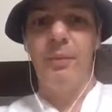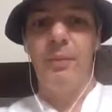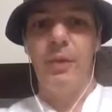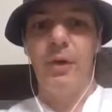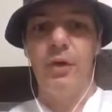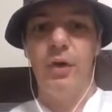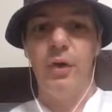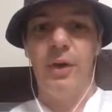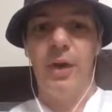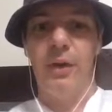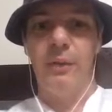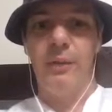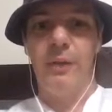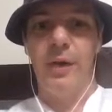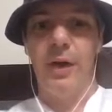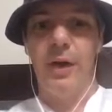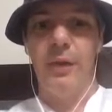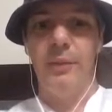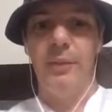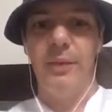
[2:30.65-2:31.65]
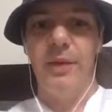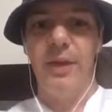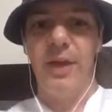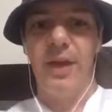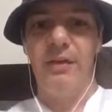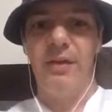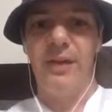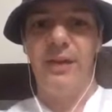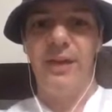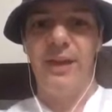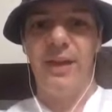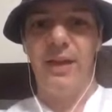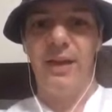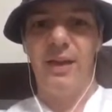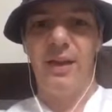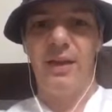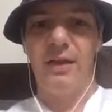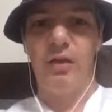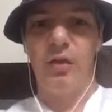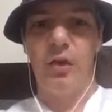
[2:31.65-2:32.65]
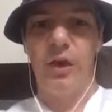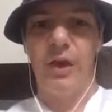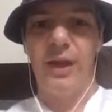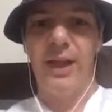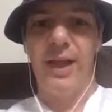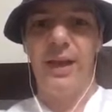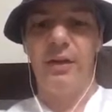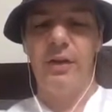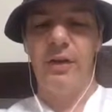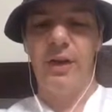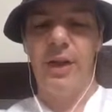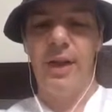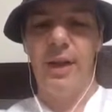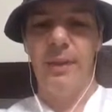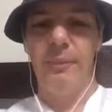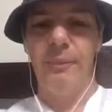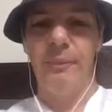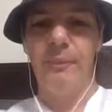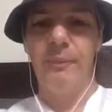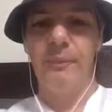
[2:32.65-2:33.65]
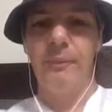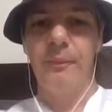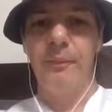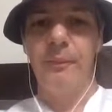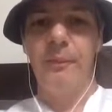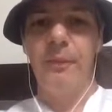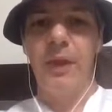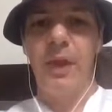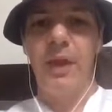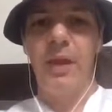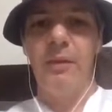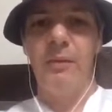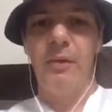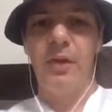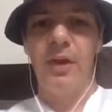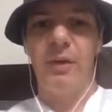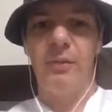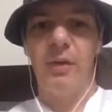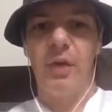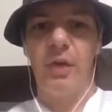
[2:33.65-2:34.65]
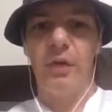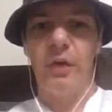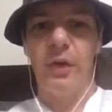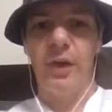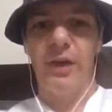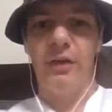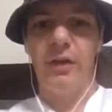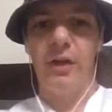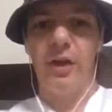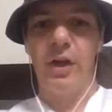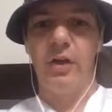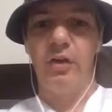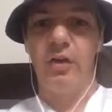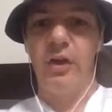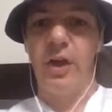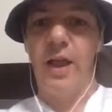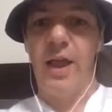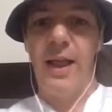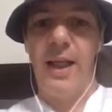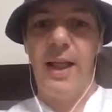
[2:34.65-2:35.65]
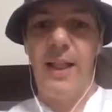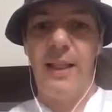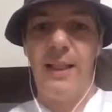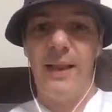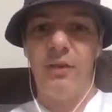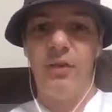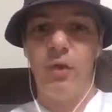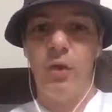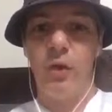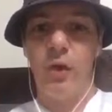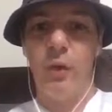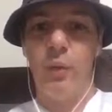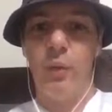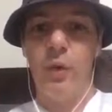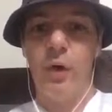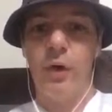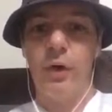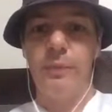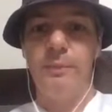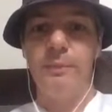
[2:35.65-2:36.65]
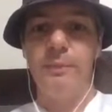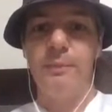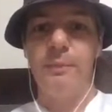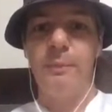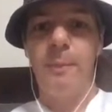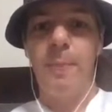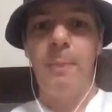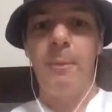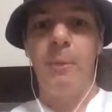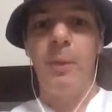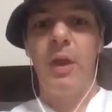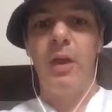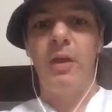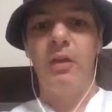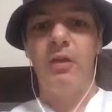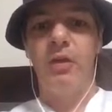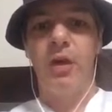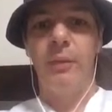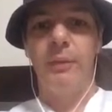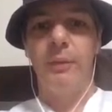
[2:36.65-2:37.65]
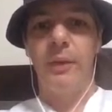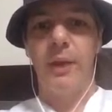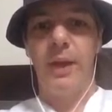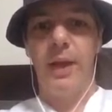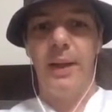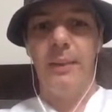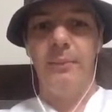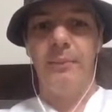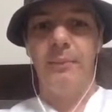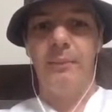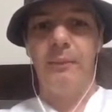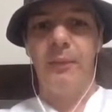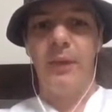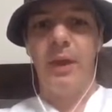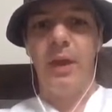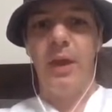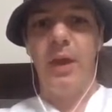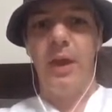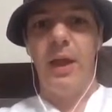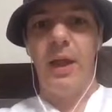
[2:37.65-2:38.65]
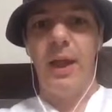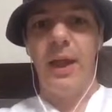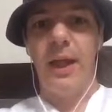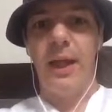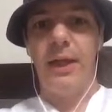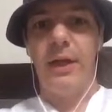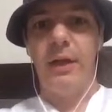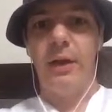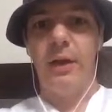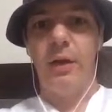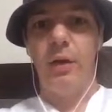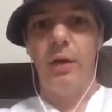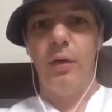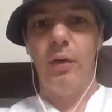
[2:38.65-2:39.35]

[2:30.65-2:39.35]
but do let them know uh, if they think they're trying to get um, protect themselves against concussion. That's not going to work. So, um, and